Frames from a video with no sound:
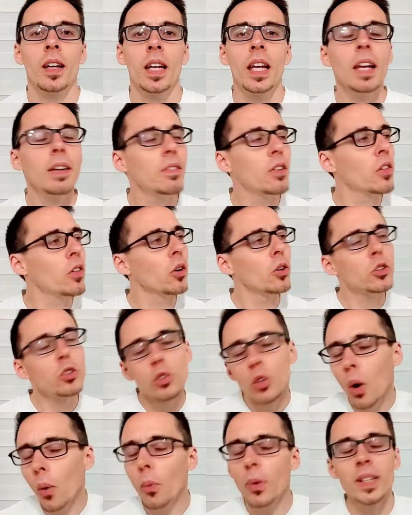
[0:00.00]
even though
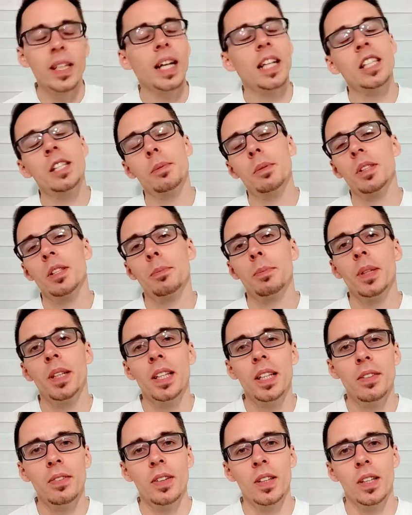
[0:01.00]
no one else was
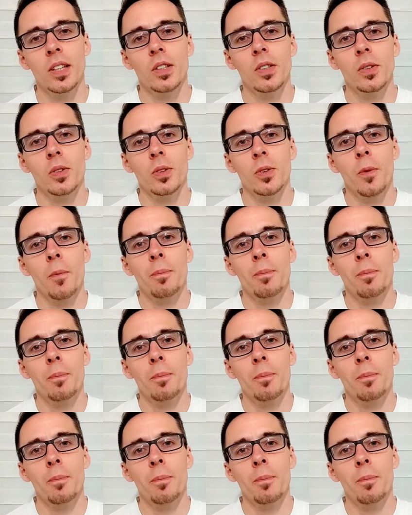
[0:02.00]
believing in you?